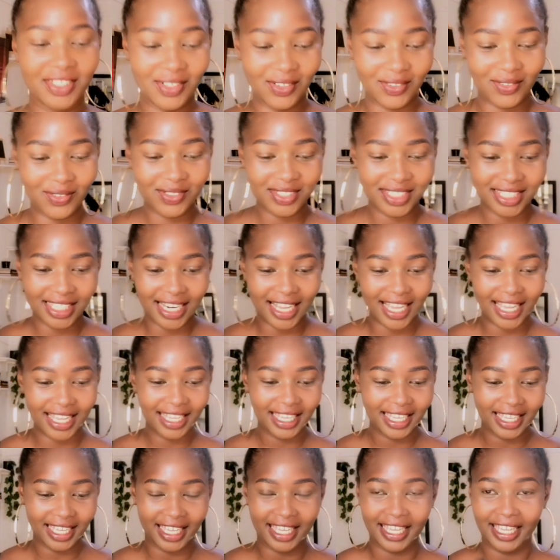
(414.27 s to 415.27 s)
it looks
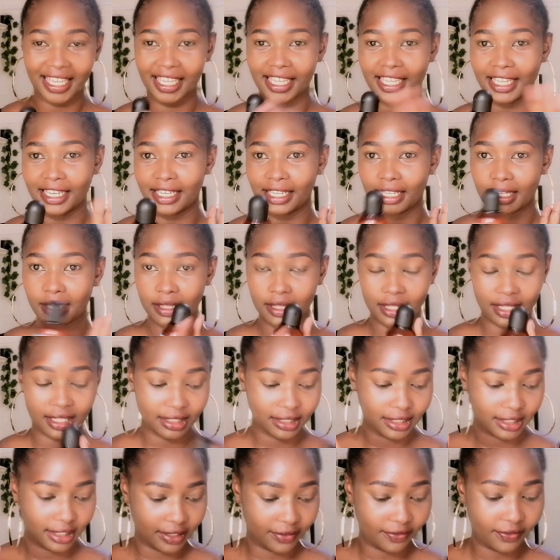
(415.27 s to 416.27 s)
like, and
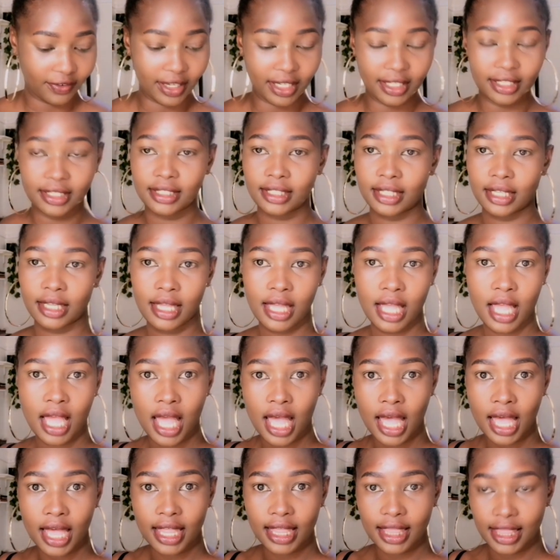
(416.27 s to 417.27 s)
that's the first
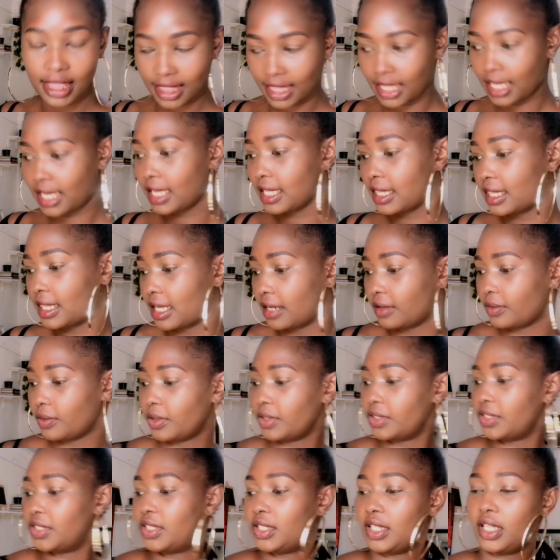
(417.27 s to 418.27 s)
thing that
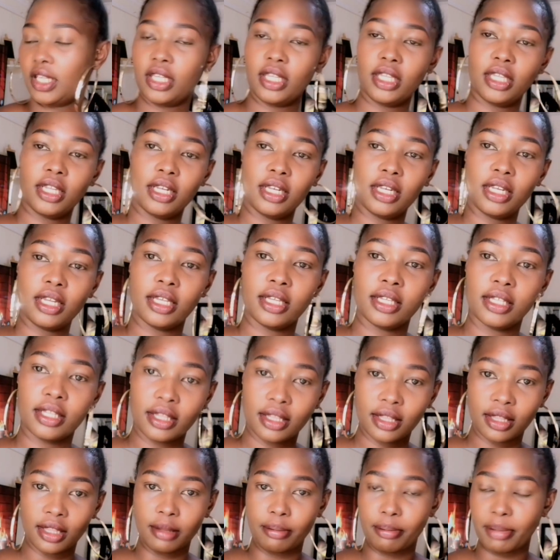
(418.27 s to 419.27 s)
was in
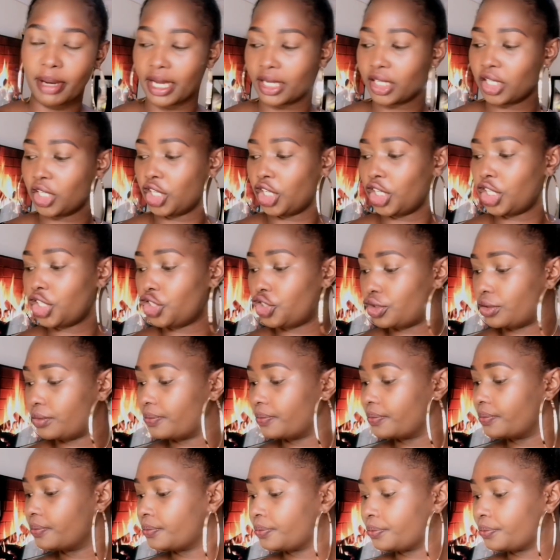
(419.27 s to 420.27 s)
the package.